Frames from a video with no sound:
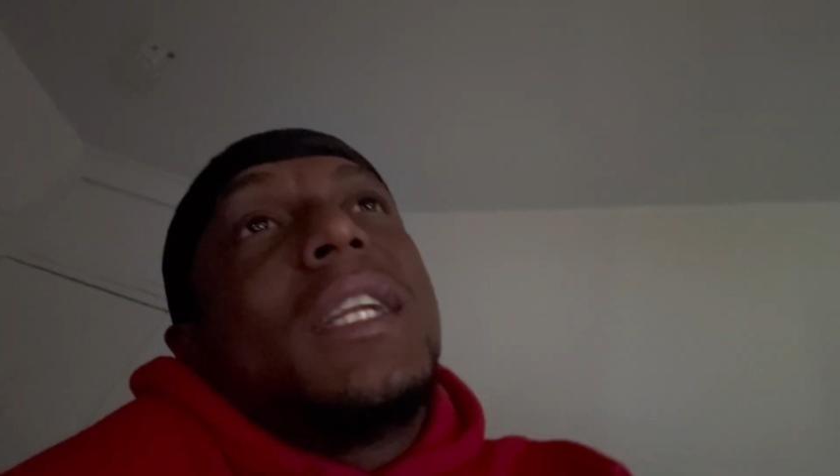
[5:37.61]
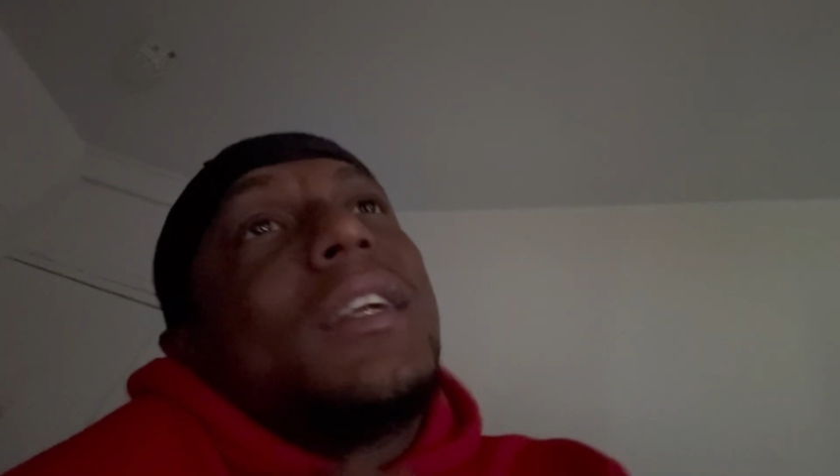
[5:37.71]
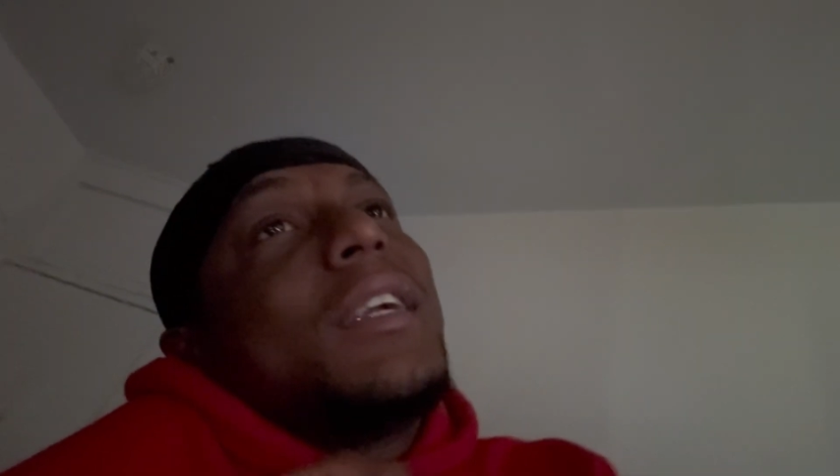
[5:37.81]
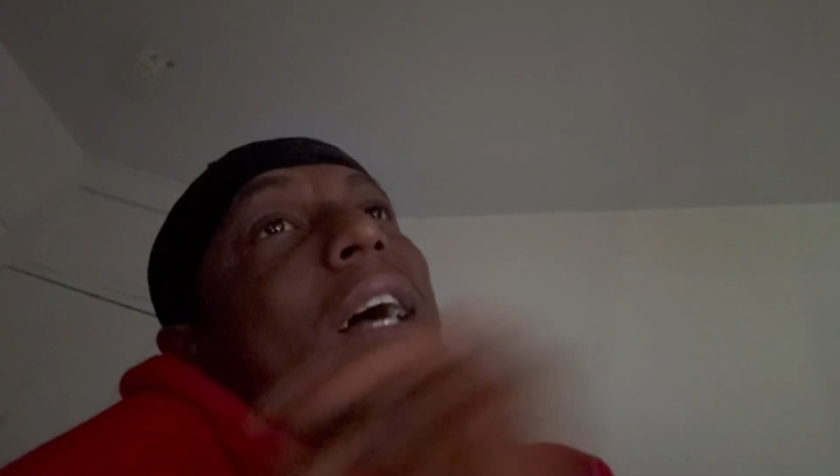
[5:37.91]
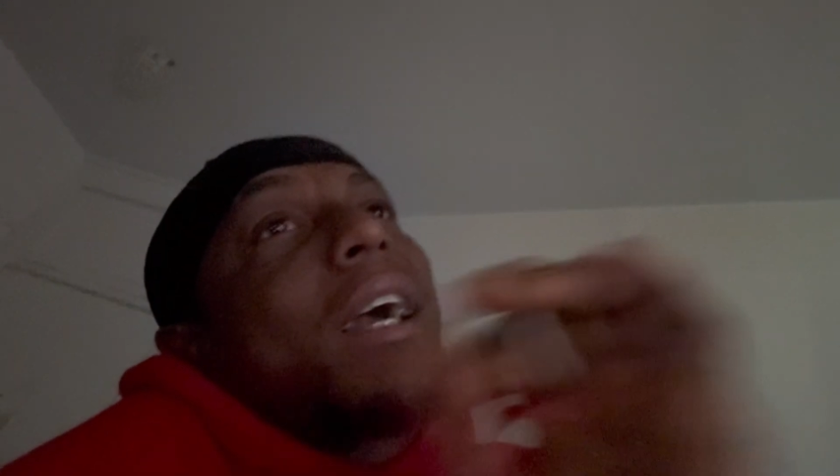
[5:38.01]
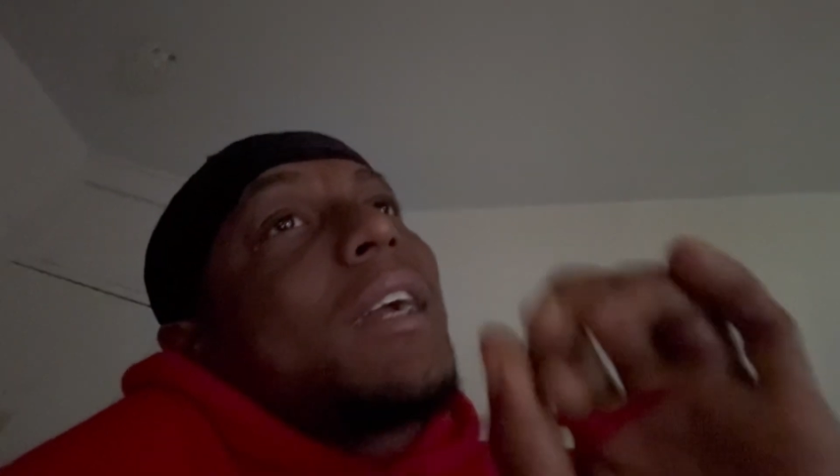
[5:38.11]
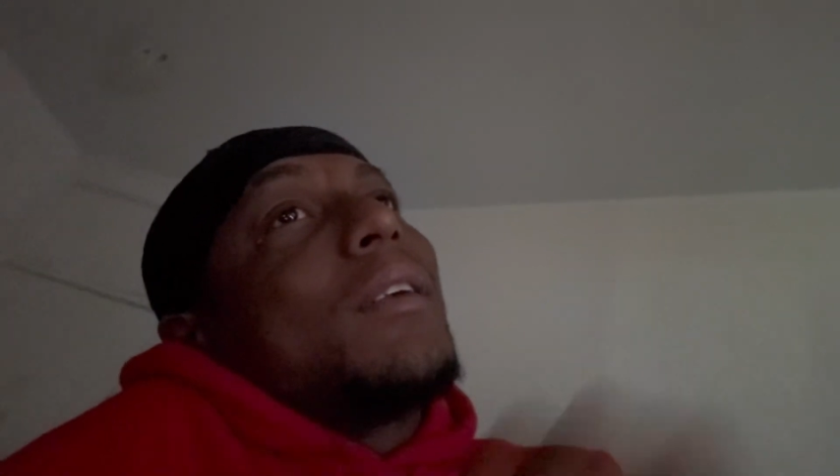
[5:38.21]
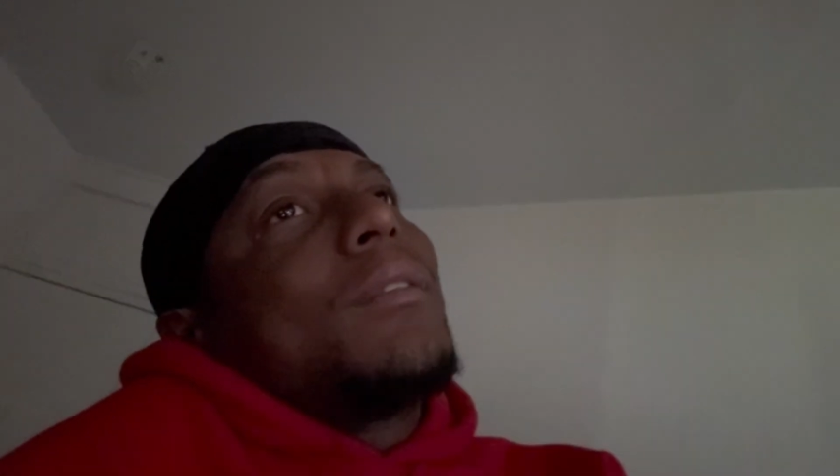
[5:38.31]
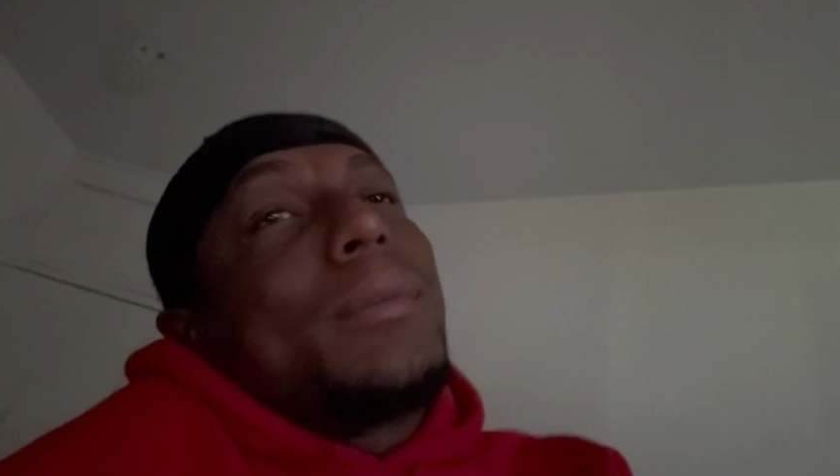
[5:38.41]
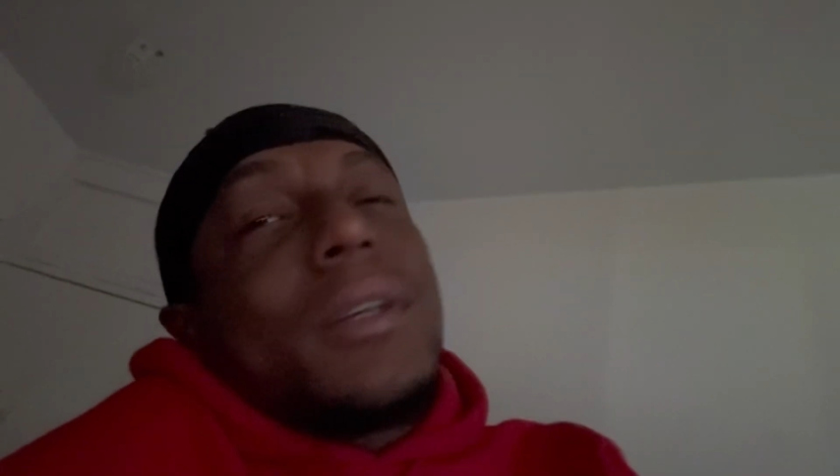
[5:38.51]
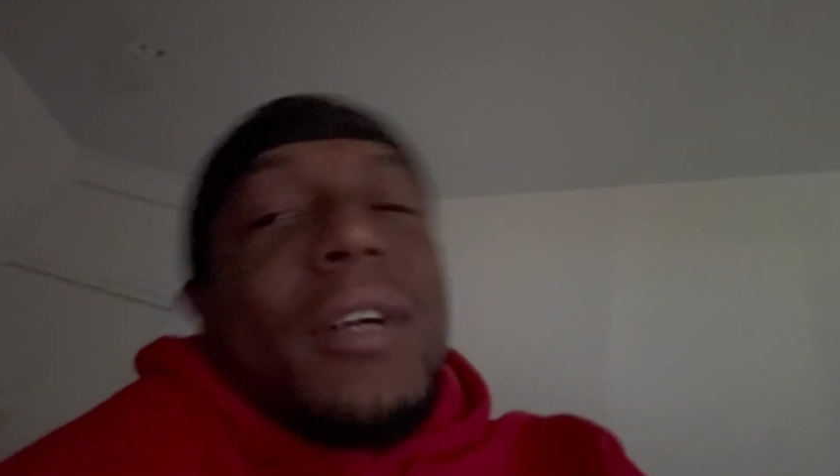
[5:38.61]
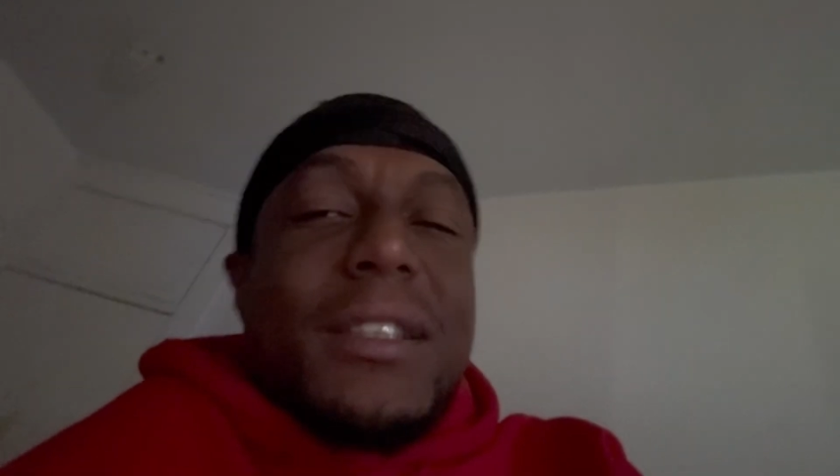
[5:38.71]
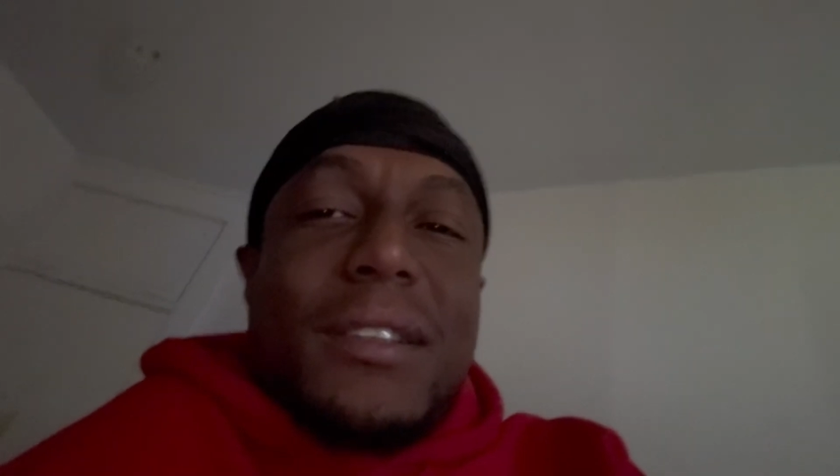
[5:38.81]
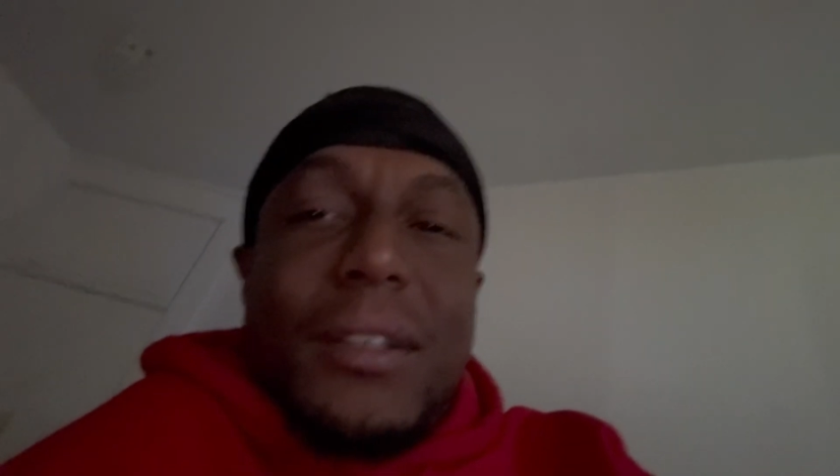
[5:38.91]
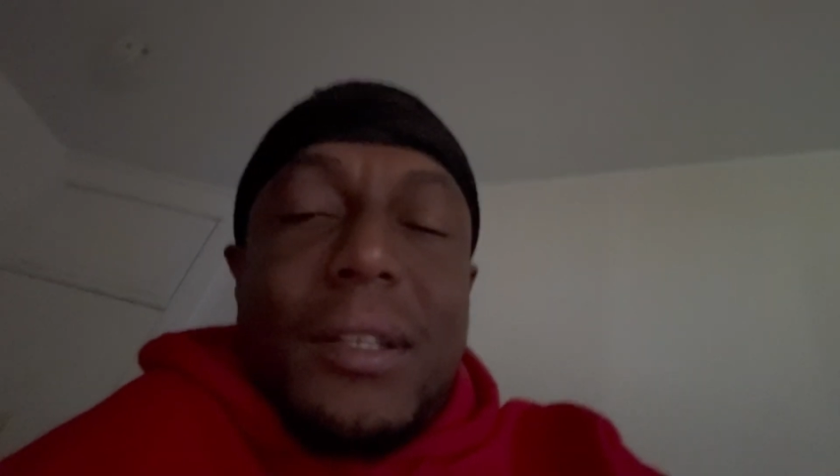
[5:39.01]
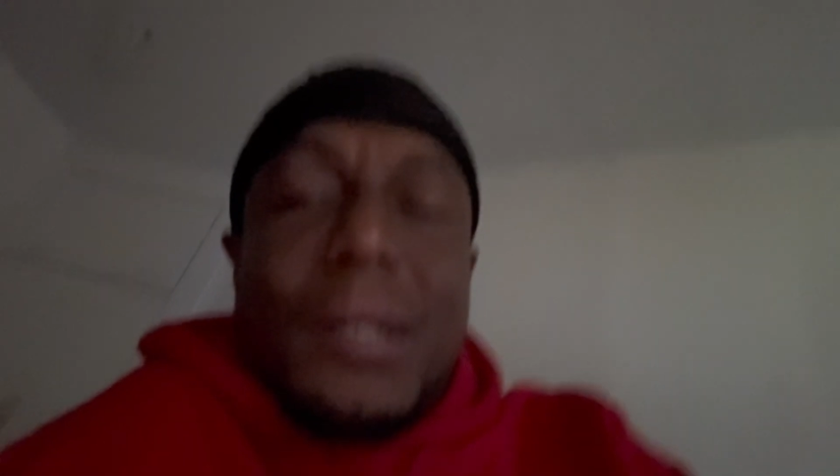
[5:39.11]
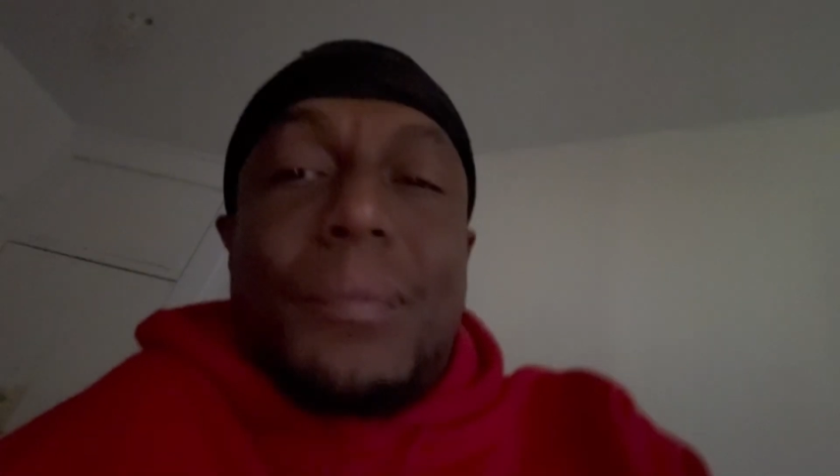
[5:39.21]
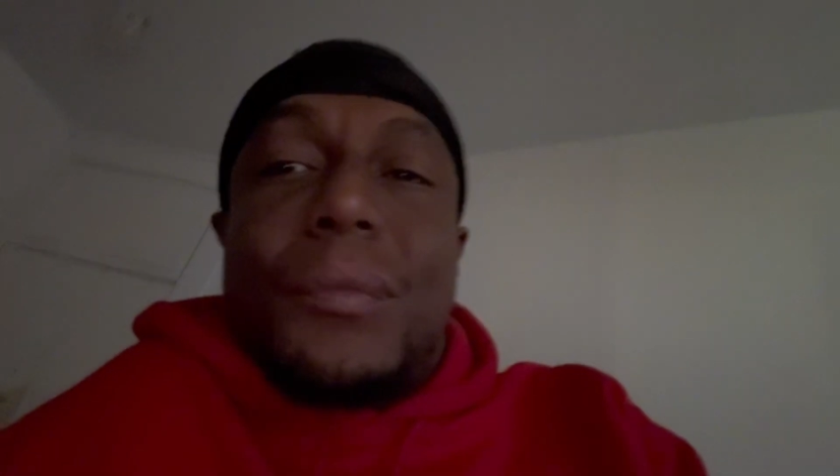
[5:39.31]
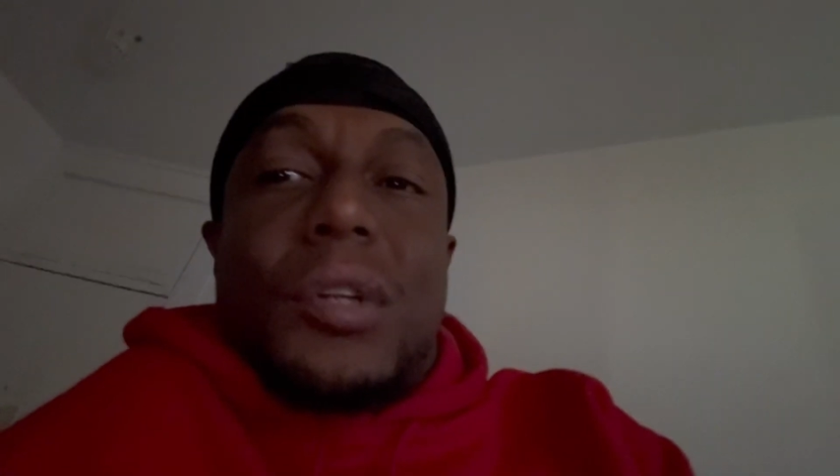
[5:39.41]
and you're not going to progress into it.